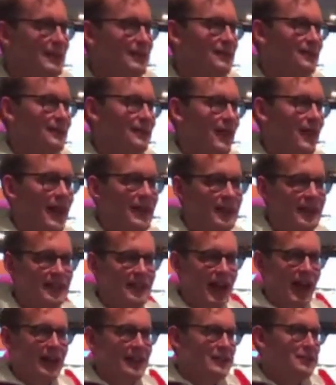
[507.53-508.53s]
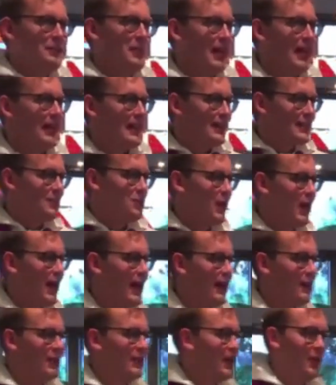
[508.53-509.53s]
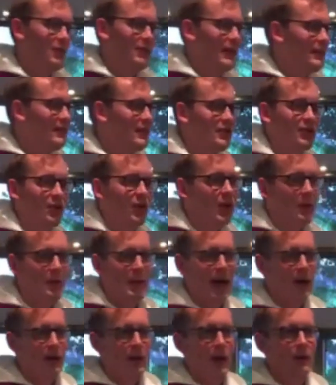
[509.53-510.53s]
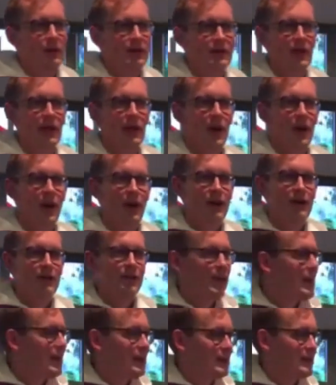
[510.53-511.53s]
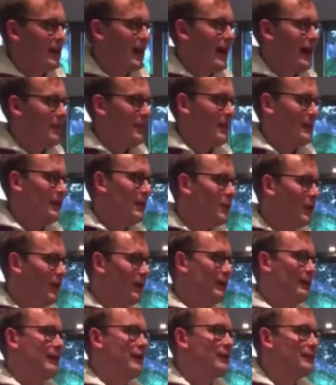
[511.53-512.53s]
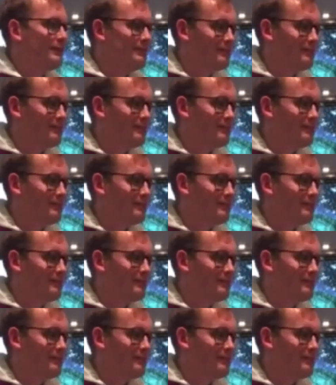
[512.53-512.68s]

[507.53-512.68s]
Find a nice place where we don't need to talk about those things that happen in the world.